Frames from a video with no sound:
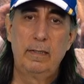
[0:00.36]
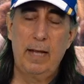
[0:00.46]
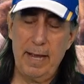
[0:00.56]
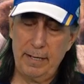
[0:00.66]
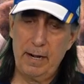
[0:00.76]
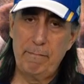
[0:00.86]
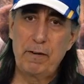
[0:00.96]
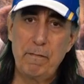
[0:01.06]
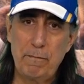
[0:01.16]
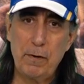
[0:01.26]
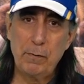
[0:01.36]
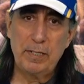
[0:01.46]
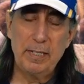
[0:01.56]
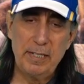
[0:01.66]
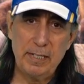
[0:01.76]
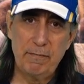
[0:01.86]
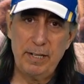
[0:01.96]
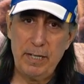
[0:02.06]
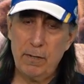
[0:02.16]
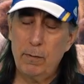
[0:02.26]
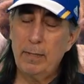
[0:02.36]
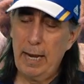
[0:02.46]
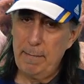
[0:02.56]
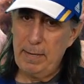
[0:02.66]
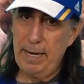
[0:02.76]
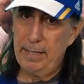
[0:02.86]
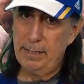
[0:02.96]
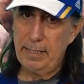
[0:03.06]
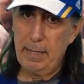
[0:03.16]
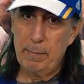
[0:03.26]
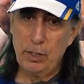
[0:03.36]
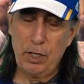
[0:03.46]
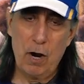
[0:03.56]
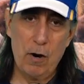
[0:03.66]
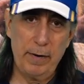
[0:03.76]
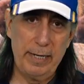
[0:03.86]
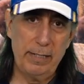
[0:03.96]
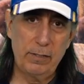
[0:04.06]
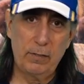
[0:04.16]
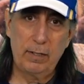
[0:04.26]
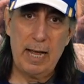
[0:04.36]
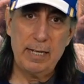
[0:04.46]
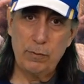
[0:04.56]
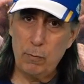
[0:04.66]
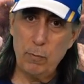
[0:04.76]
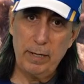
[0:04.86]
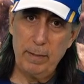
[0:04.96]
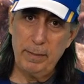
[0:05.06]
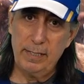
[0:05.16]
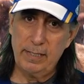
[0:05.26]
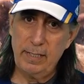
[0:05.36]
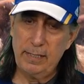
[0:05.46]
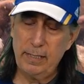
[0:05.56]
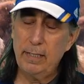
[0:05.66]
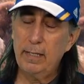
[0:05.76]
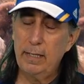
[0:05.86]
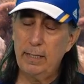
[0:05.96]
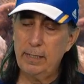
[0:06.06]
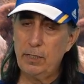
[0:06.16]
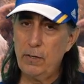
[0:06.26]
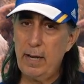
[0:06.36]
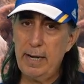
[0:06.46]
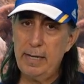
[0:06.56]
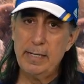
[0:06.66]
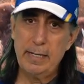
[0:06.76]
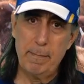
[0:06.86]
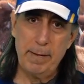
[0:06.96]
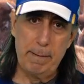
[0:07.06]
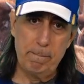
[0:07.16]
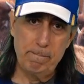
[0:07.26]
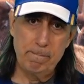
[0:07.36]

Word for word: Hi, good afternoon, folks. In this video, game day, the Sabres are in their last road game of the season. Let's look at it coming up.